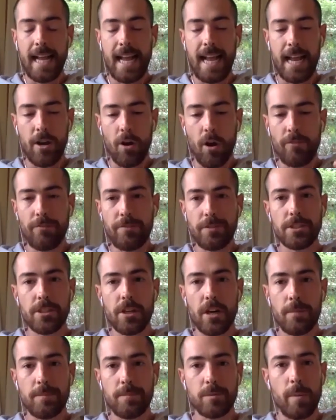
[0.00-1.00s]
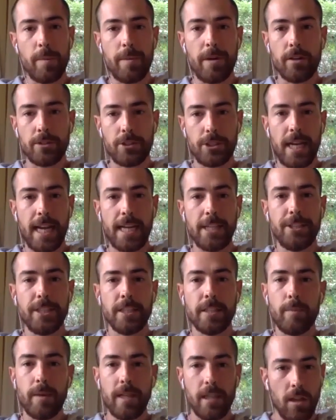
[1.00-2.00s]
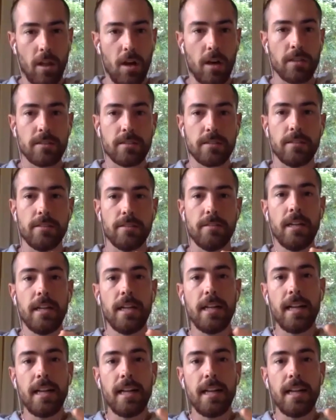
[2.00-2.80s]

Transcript: And oftentimes when we're not changing and we're lost and